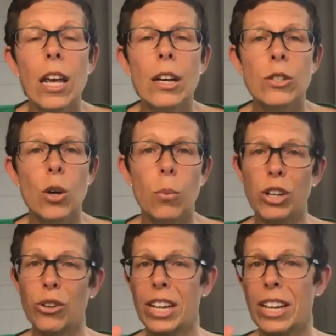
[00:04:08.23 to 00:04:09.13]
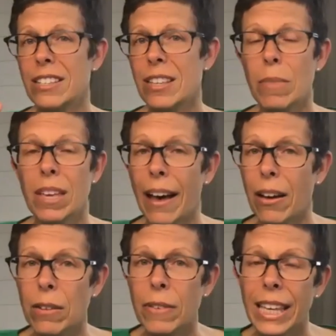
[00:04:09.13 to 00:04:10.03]
So when you're eating something out
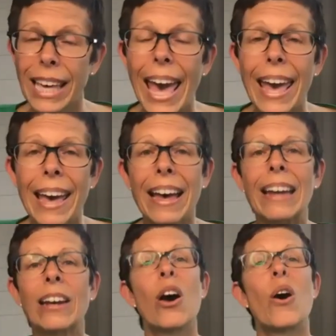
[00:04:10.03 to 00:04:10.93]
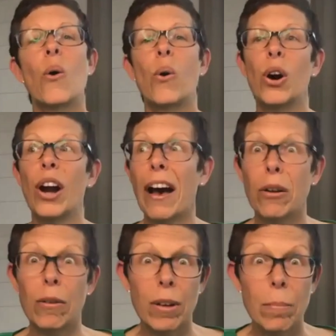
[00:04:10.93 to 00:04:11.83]
of a can or out
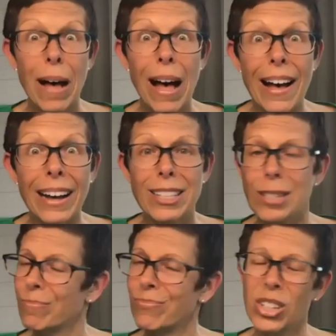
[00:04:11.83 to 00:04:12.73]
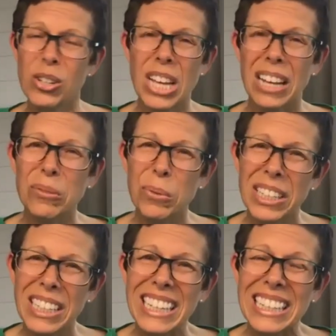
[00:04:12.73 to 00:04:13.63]
of a box, there's
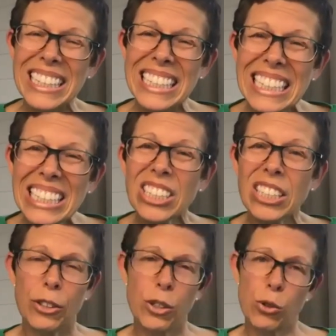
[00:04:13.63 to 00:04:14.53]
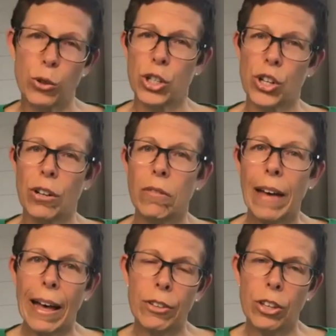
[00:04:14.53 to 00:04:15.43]
really little nutritional
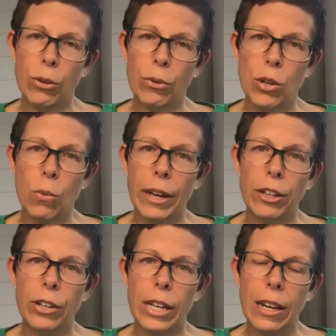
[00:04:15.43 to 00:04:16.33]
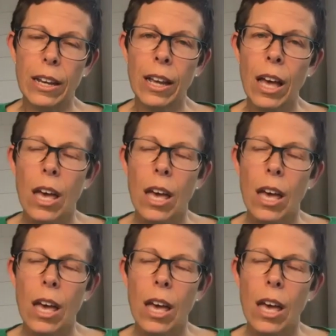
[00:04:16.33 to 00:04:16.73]
value to what you're eating.